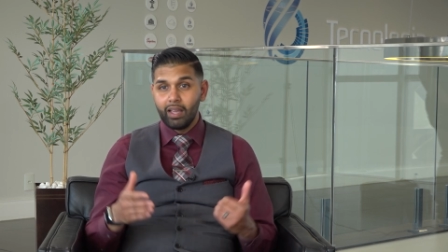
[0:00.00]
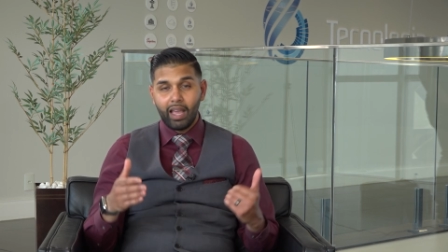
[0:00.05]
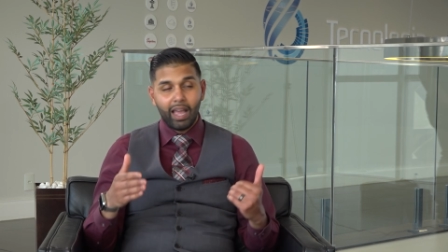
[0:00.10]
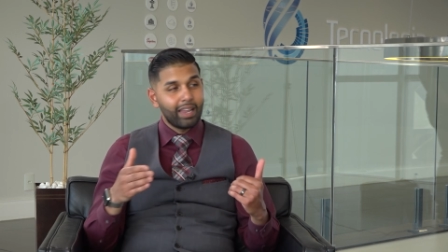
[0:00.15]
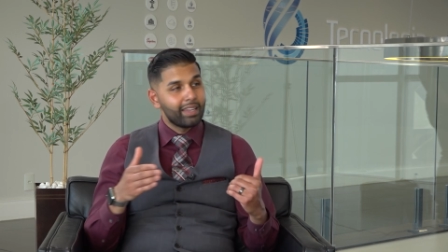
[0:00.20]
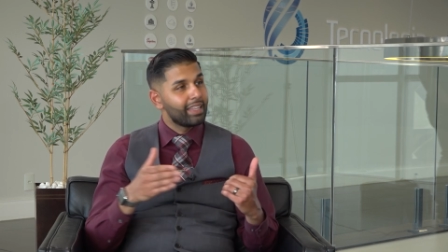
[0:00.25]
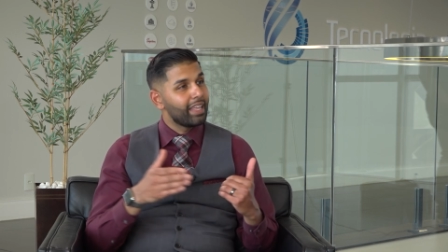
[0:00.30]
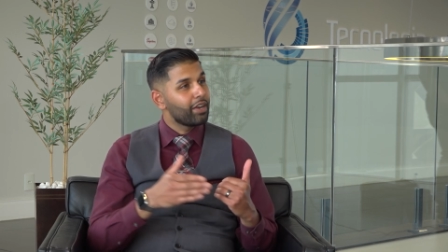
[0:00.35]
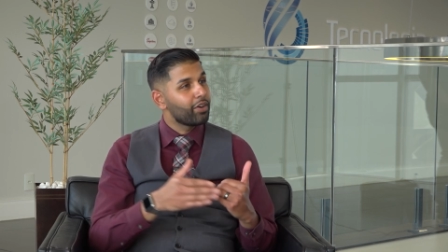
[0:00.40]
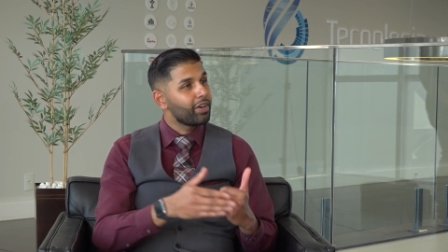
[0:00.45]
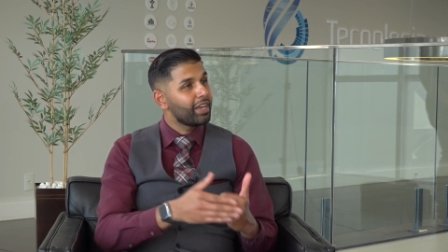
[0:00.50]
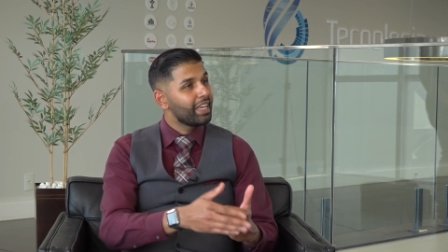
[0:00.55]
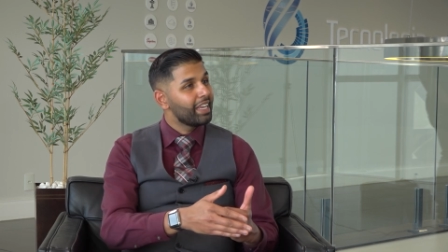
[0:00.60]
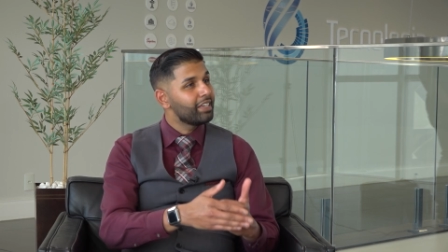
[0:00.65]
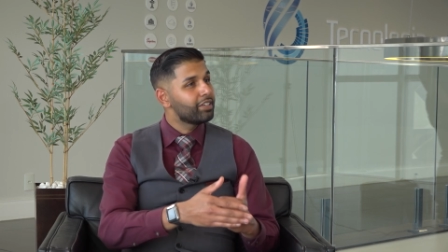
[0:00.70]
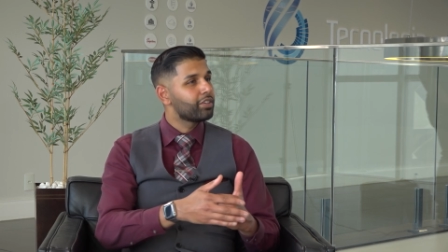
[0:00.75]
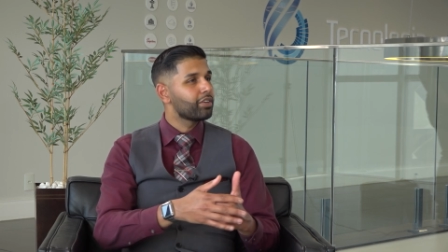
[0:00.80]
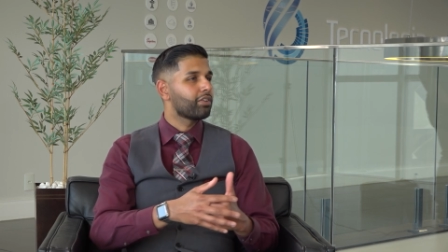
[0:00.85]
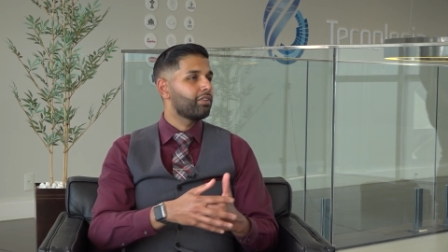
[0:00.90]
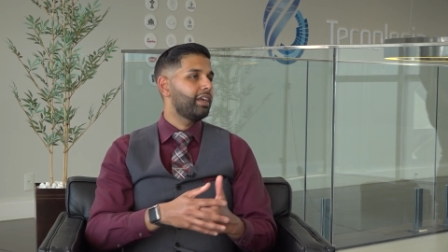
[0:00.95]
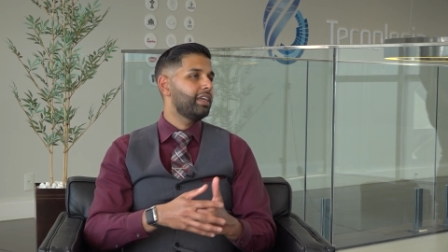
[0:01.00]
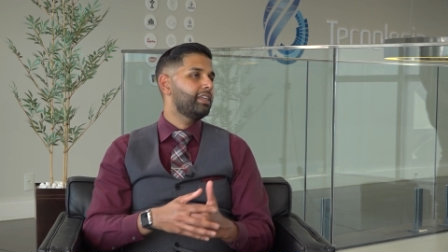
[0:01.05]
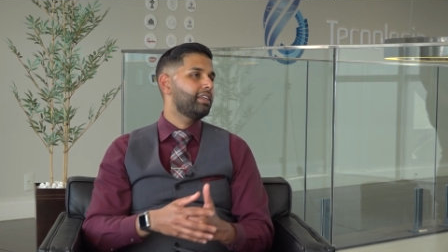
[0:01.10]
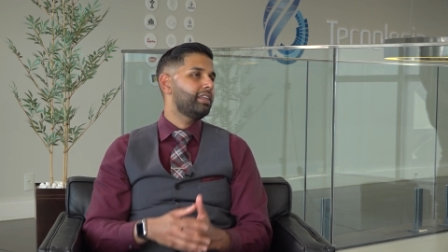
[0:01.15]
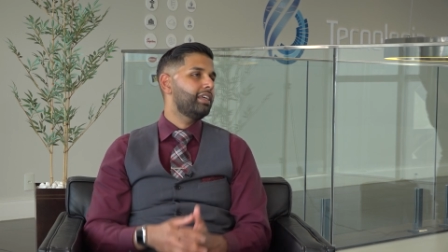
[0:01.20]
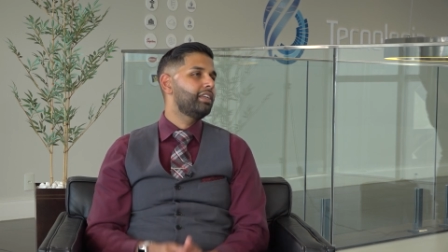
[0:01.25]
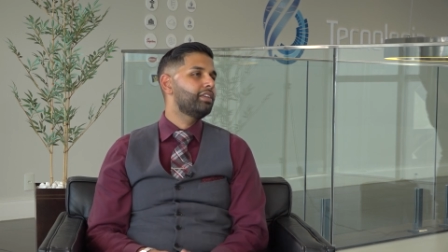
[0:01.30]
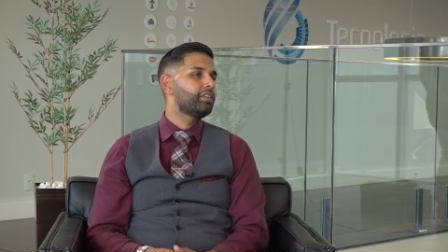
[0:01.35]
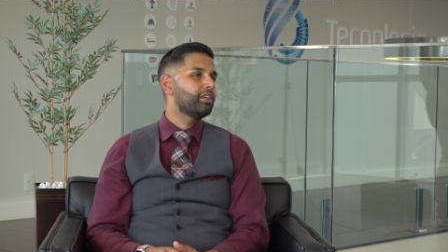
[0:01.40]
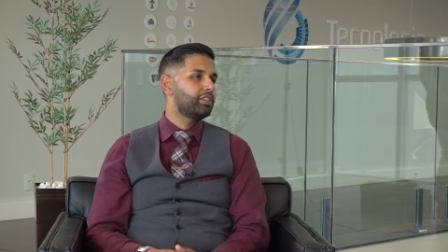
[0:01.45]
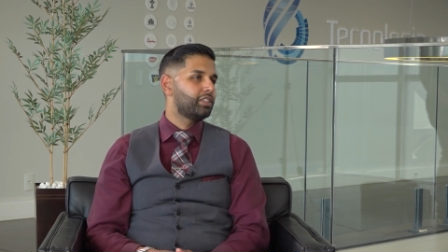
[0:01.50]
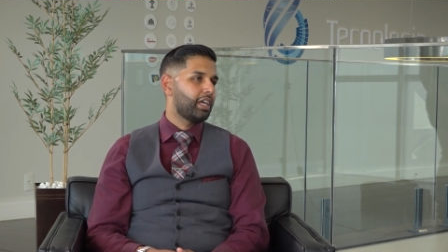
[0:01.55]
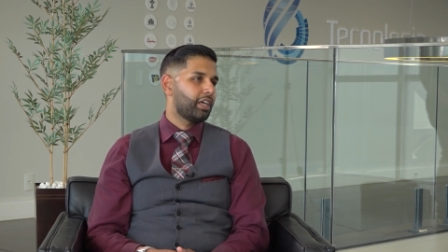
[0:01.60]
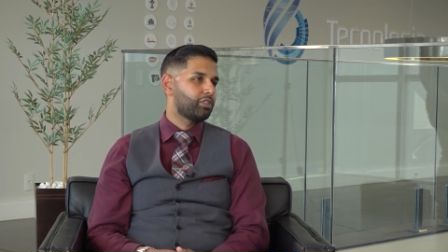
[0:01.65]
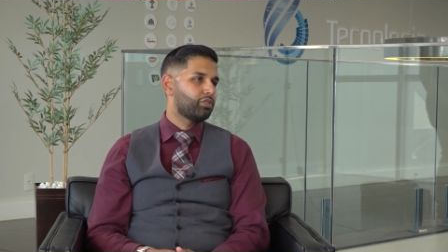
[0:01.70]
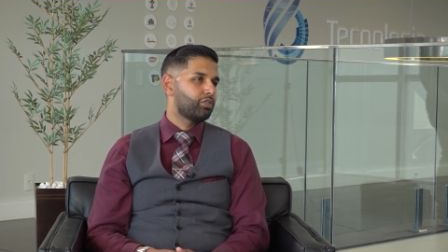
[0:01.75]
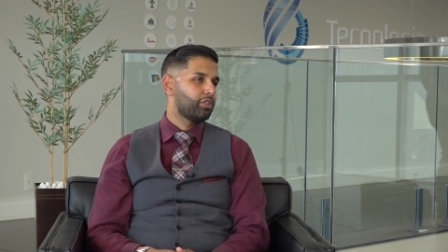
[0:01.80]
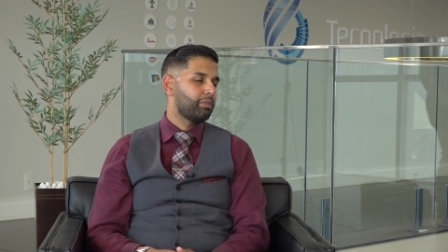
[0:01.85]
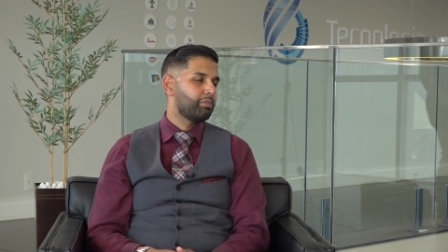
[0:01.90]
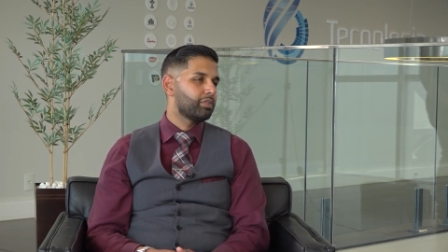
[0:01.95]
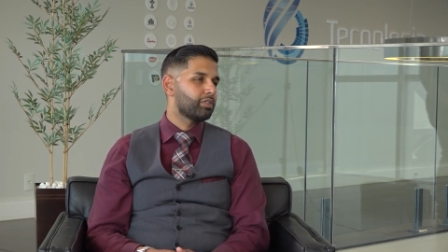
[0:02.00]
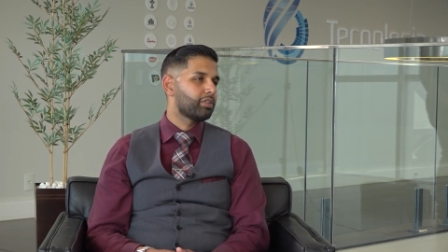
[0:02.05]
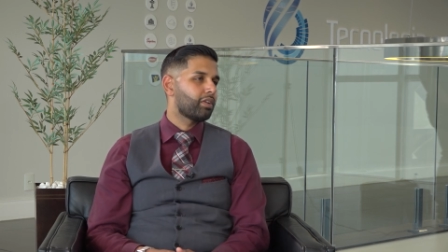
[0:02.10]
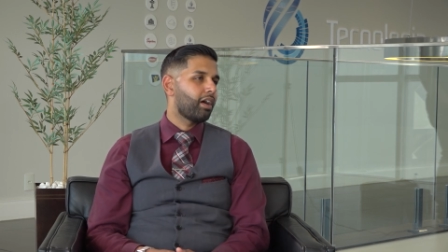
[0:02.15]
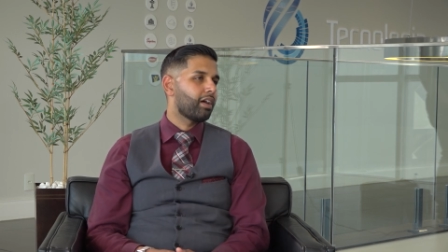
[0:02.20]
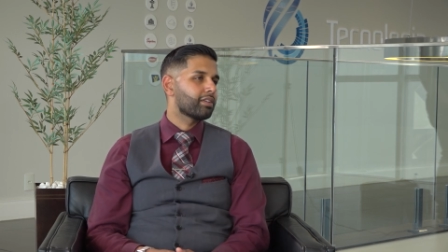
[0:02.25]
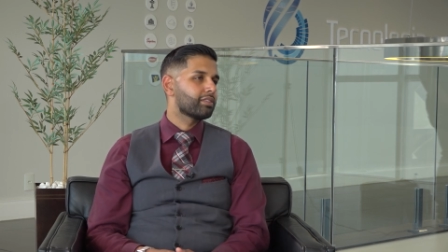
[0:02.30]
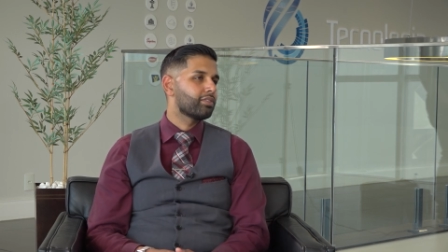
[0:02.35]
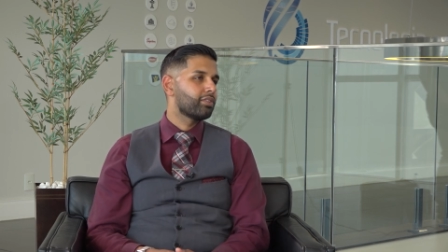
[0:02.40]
and they're integrated into Jetstream stock.